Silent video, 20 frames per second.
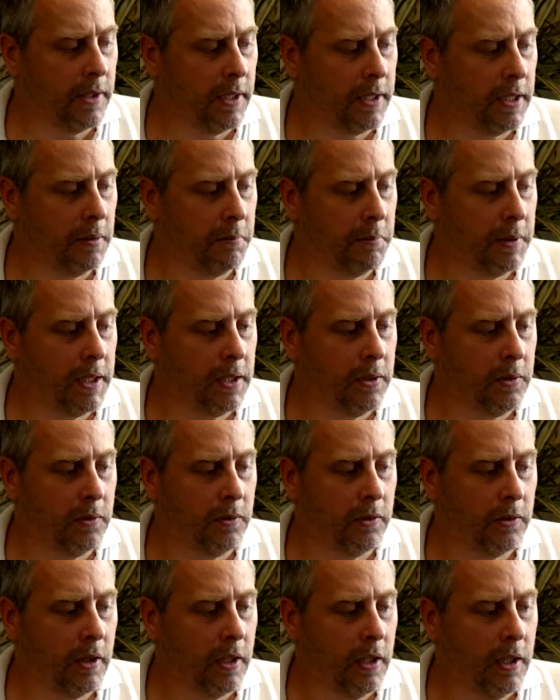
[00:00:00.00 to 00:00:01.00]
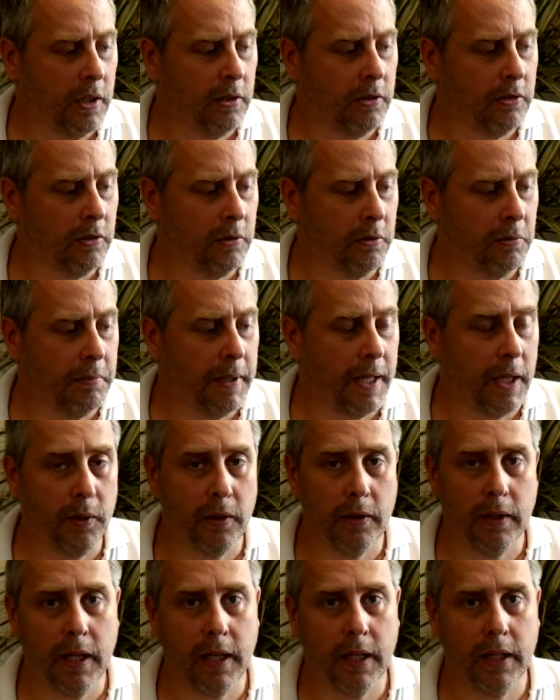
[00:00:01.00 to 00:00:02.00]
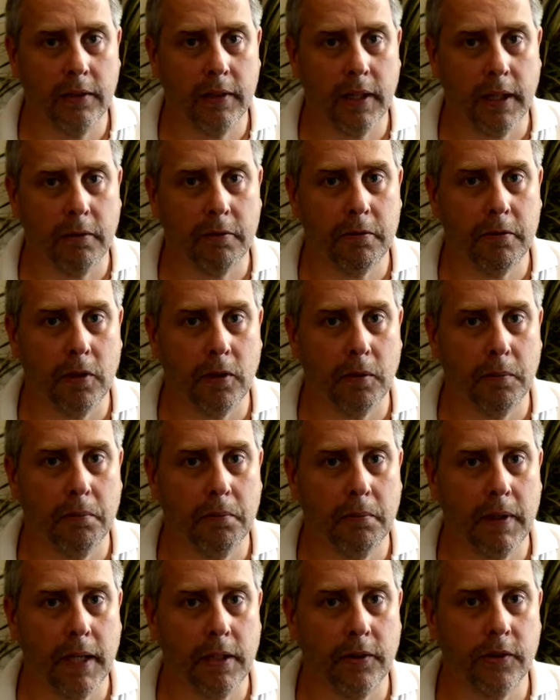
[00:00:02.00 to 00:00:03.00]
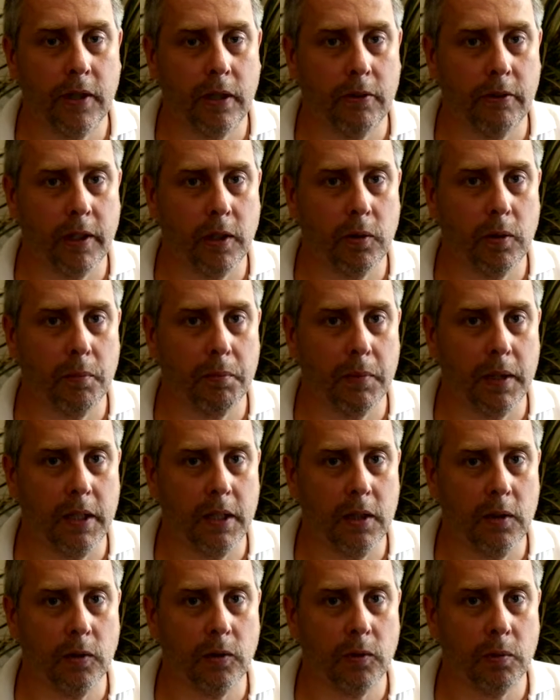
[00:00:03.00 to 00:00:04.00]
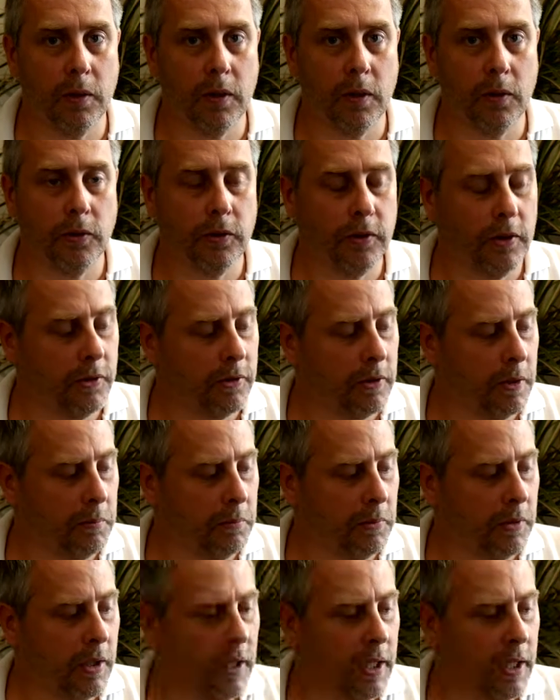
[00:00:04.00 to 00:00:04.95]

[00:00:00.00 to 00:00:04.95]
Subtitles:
They can be used to power anything from ancillary equipment used with those systems